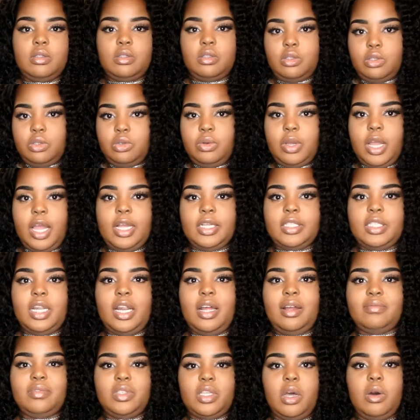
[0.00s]
the two guys that
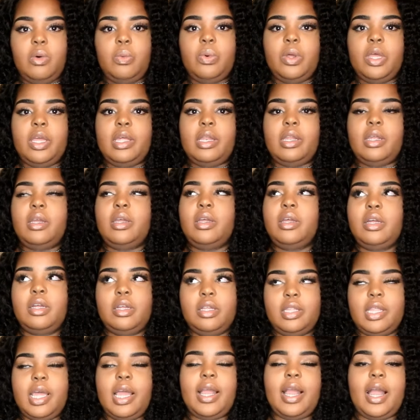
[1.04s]
I've dealt with
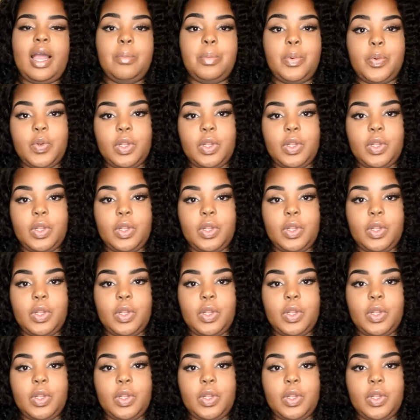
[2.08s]
that got